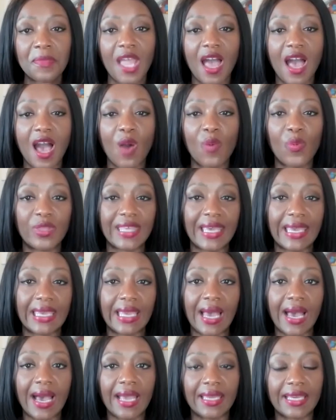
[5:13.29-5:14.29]
uh, with
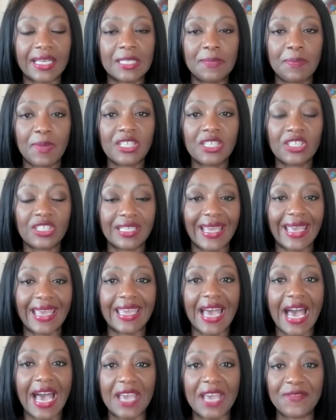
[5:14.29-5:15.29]
AI, especially
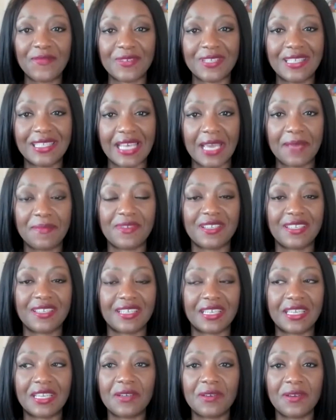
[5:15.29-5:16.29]
AI for
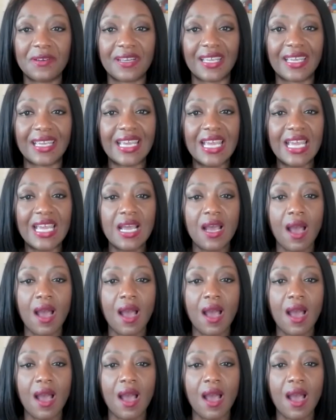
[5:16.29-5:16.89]
cybersecurity,